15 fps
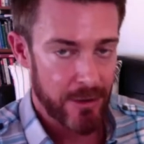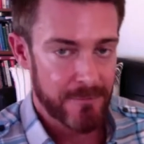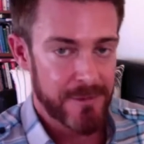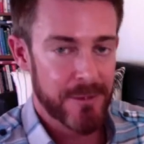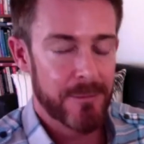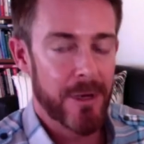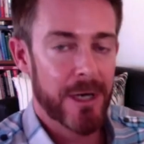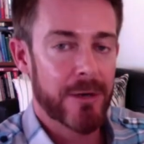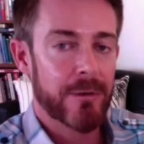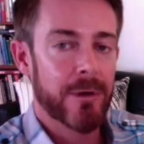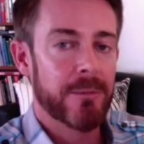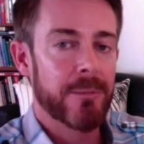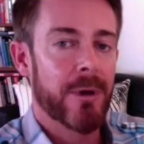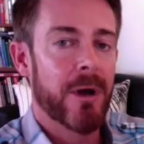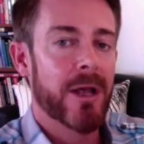of your
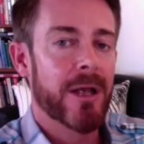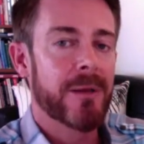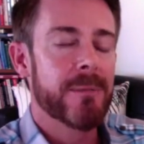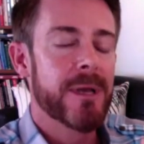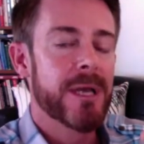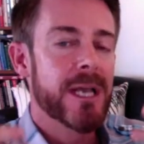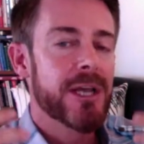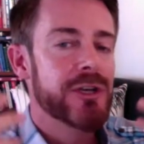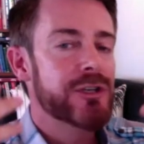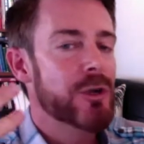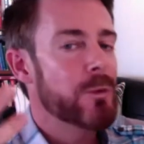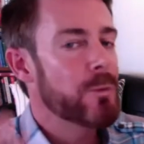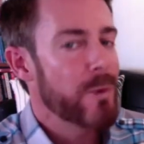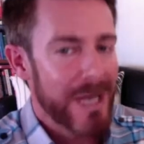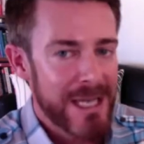microbiome,
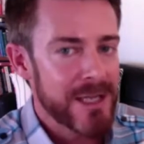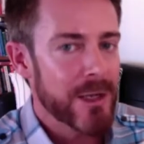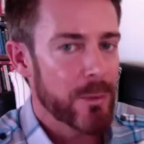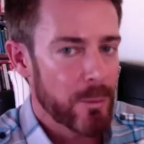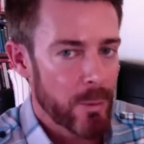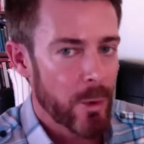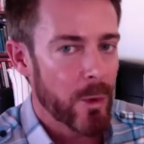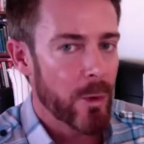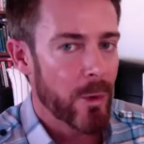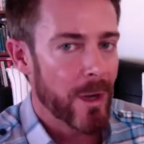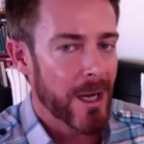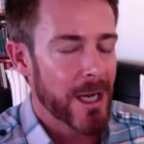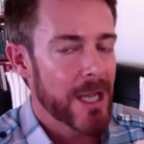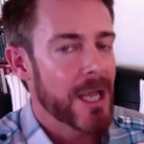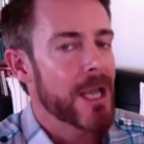to win the
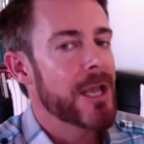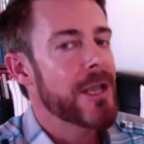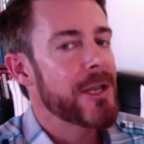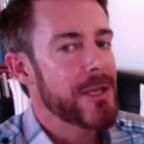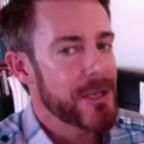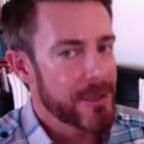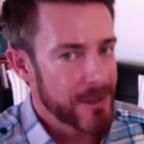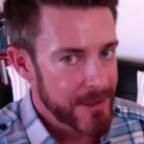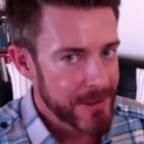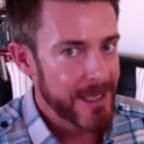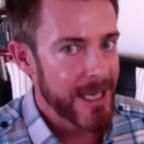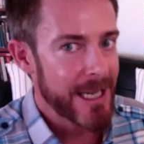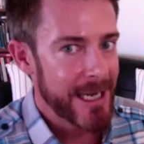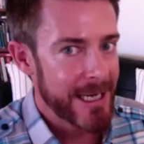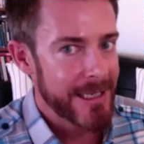war, you
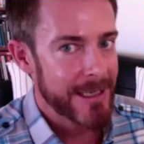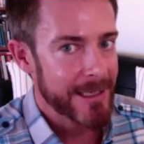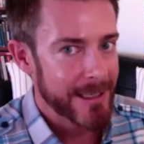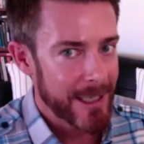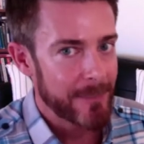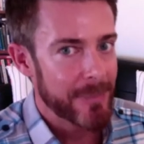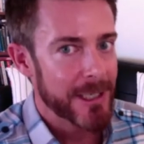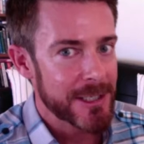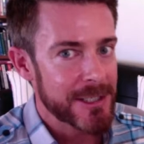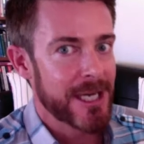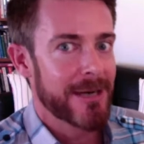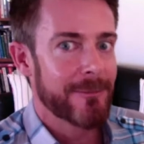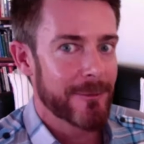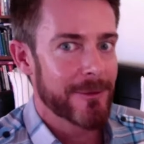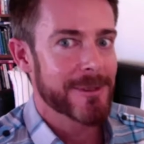need a couple of
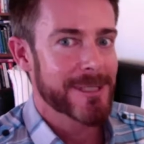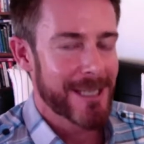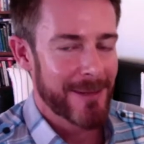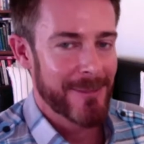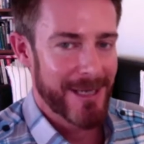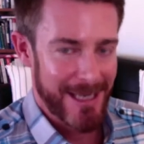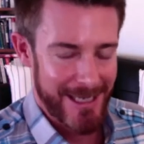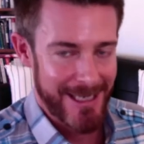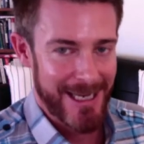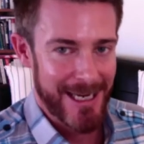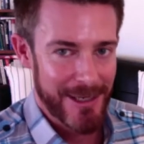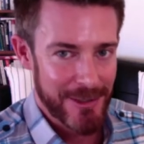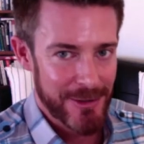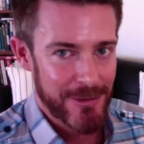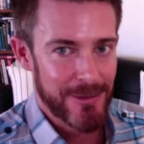generals coming in there
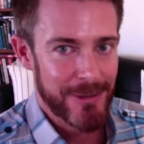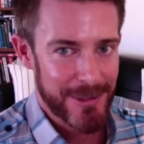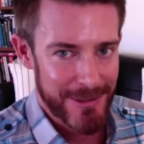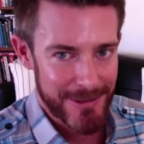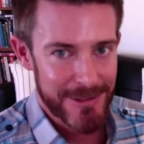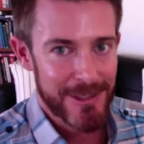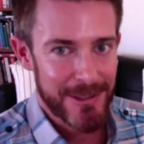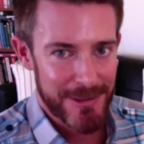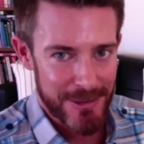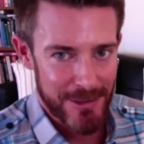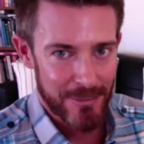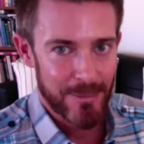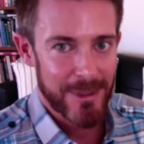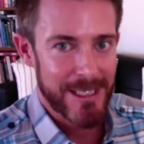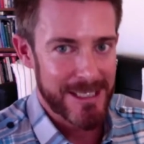to
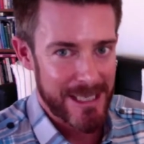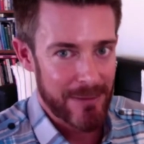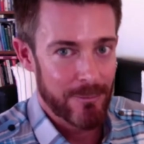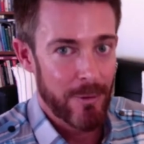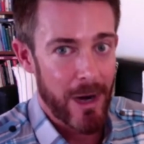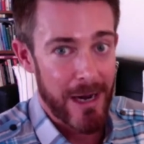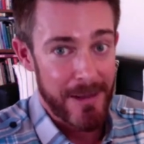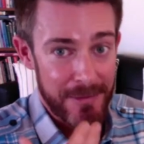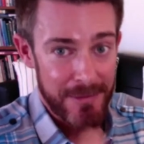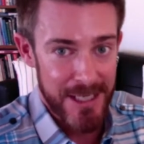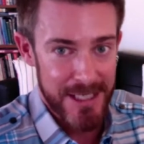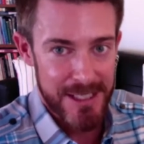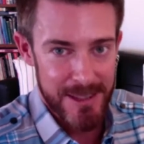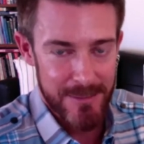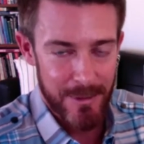really say, right,
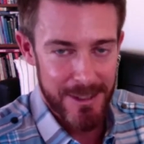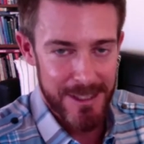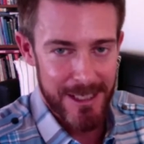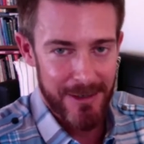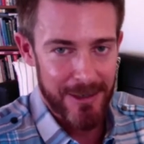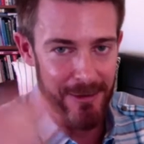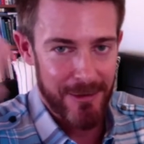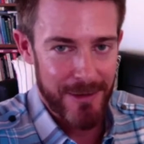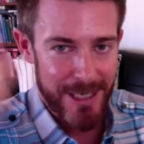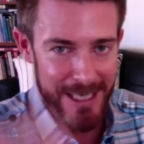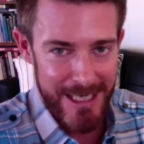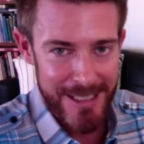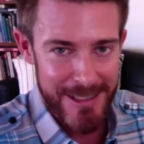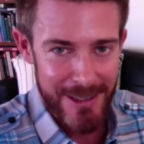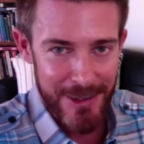this is what's going on.
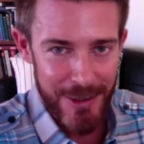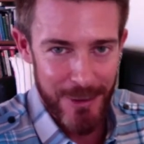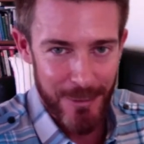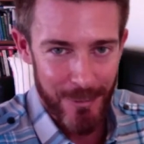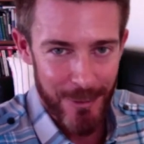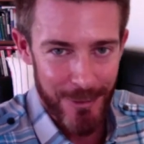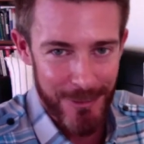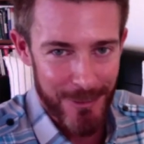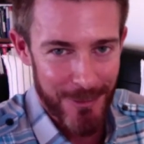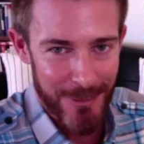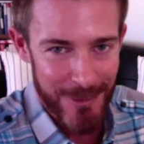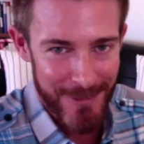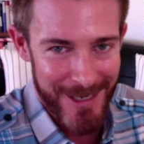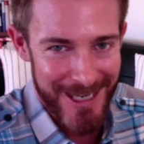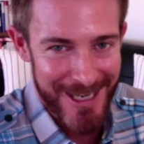Here's the new world
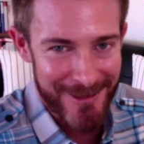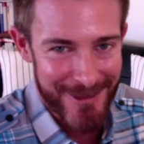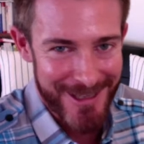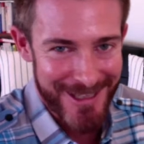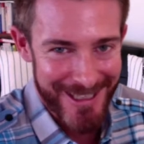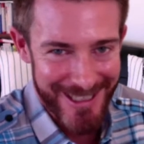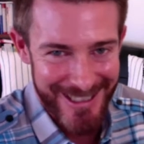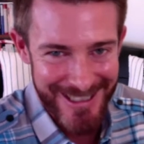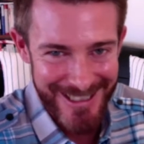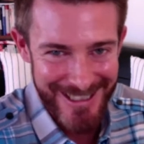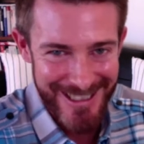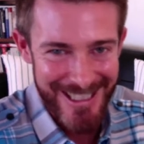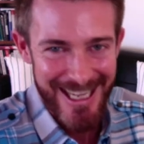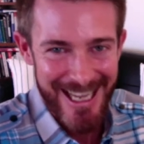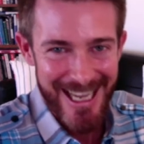order here in
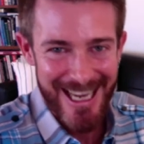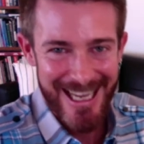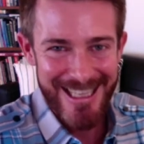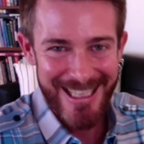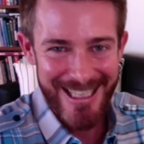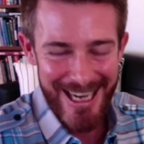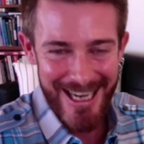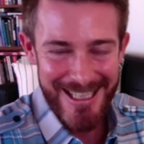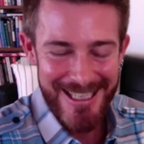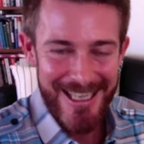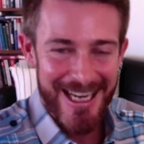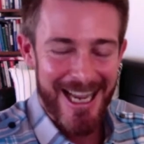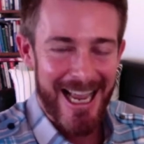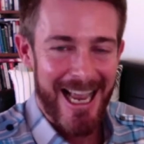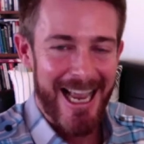the gut.
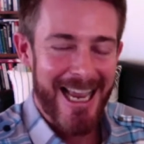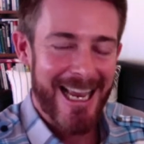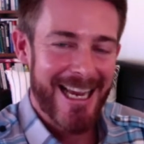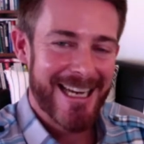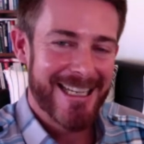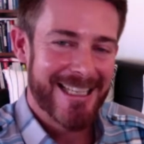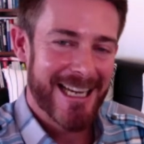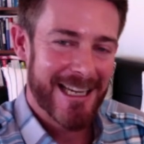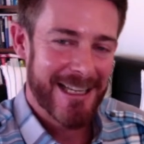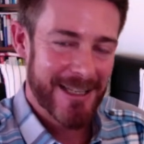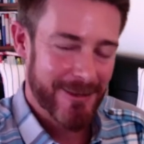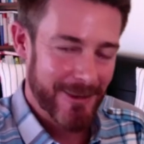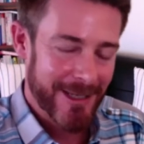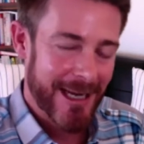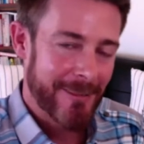And
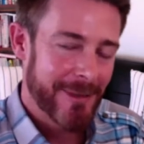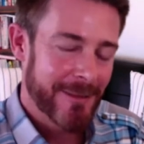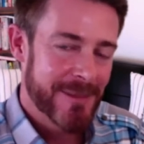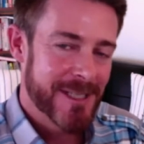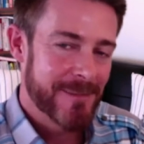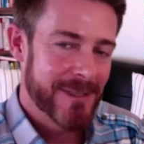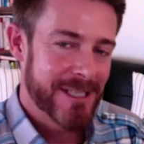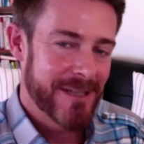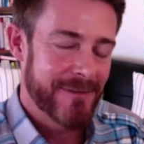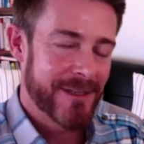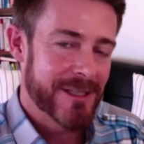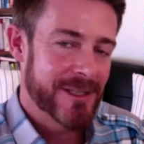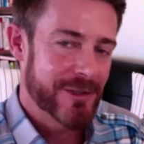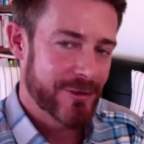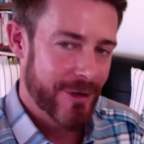there are a couple of
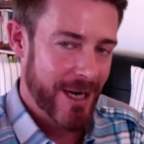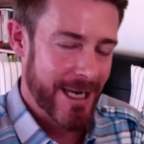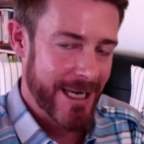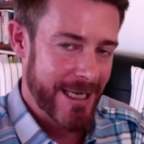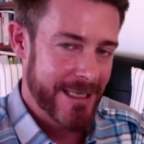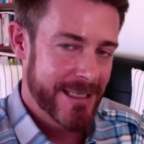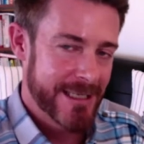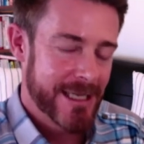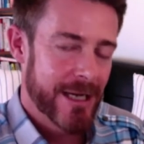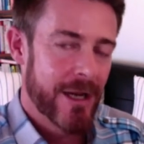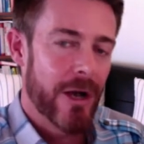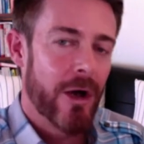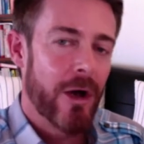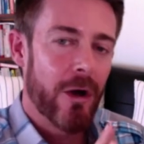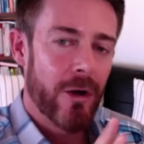specific strains
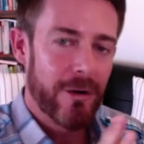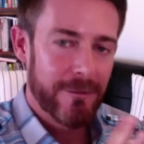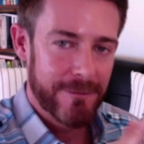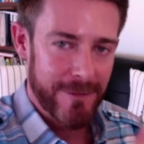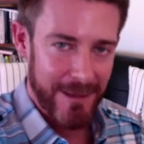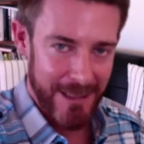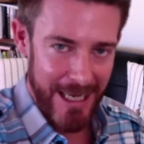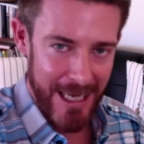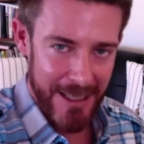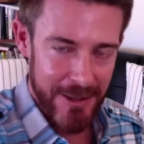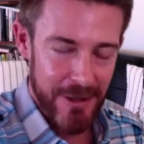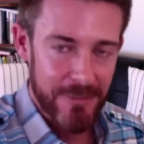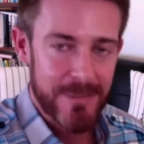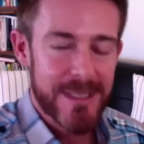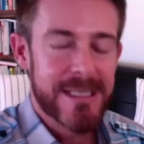of
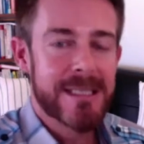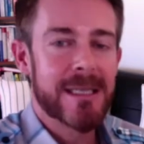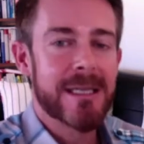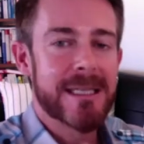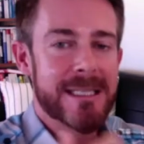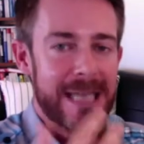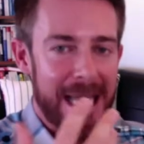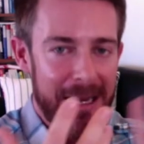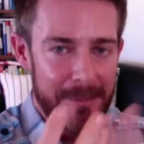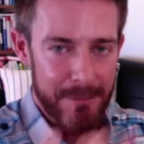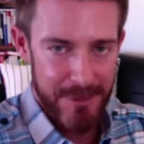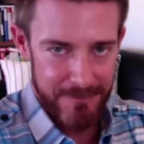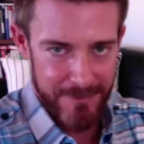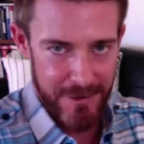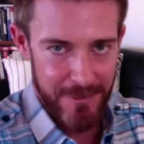lactobacillus and
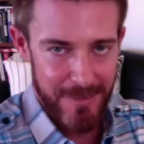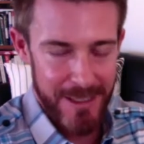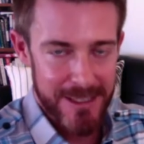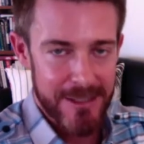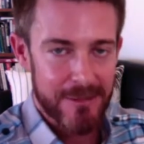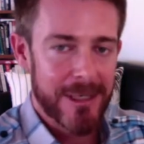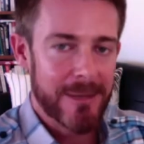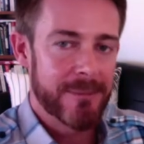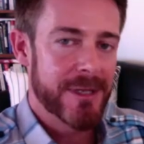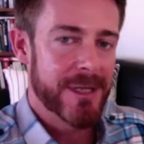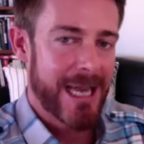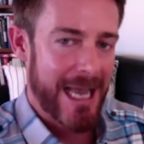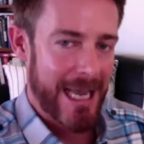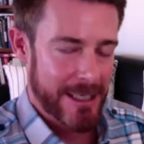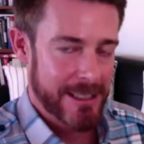bifidobacterium
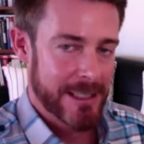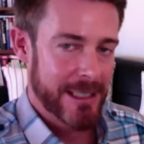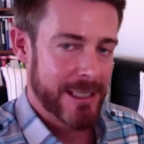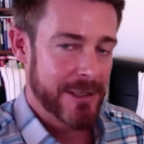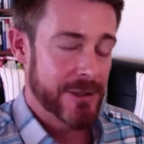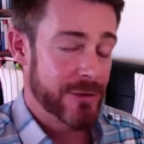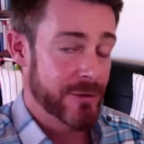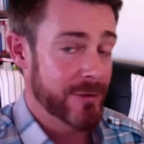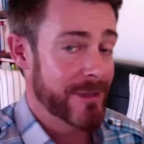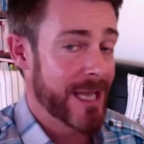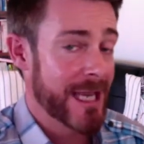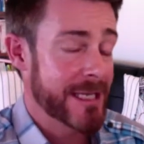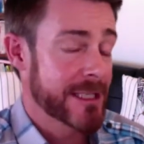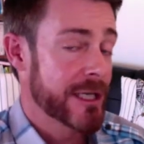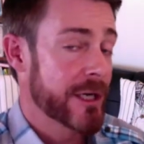that actually do
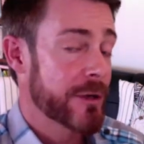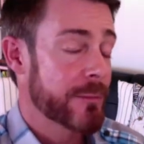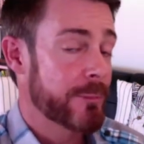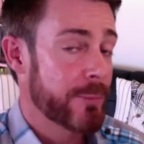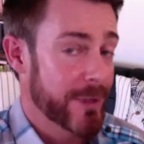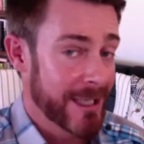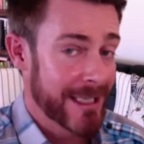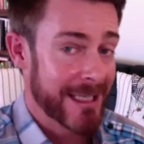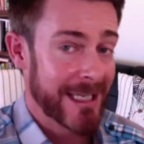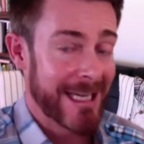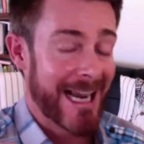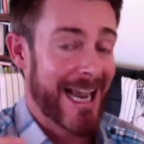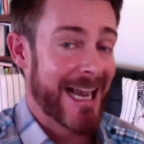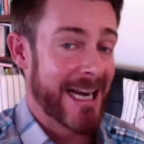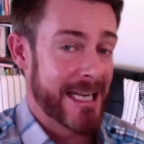that
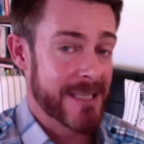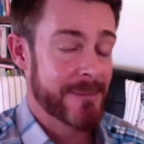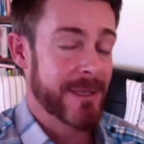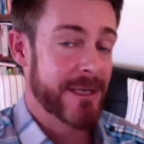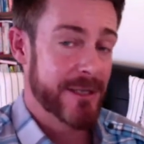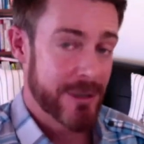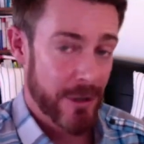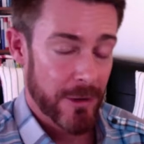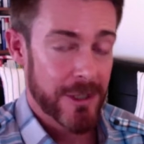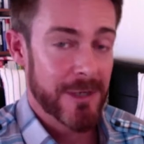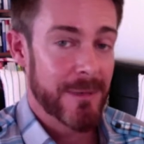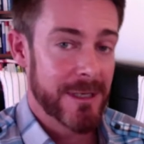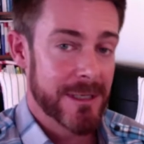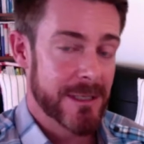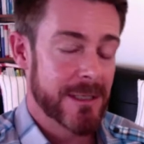brilliantly and has been
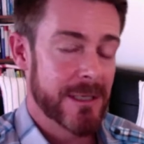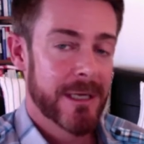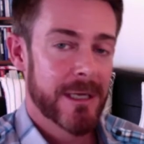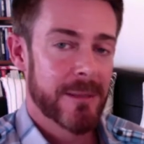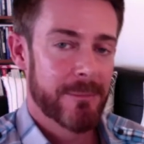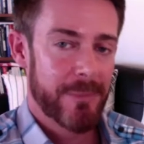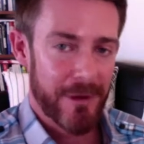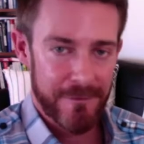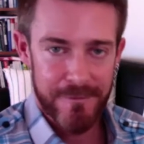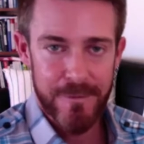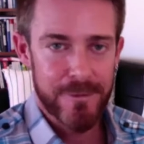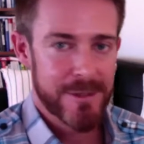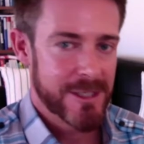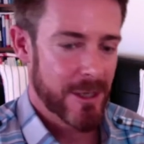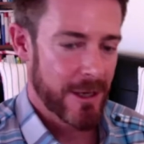documented by
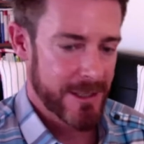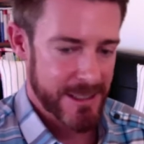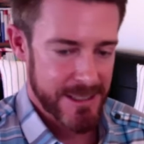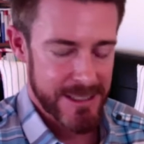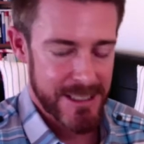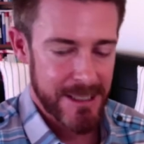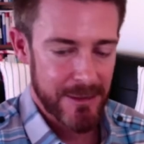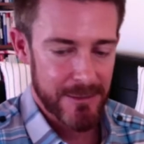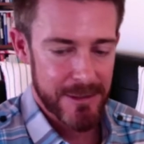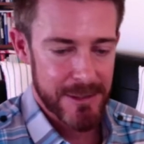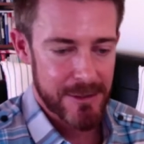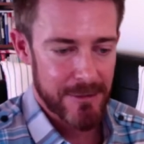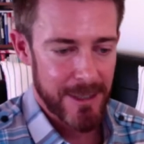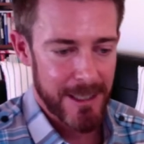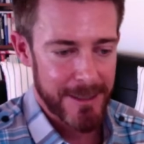food scientists here in
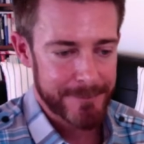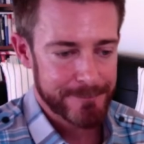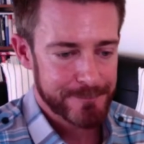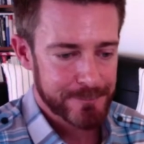Australia.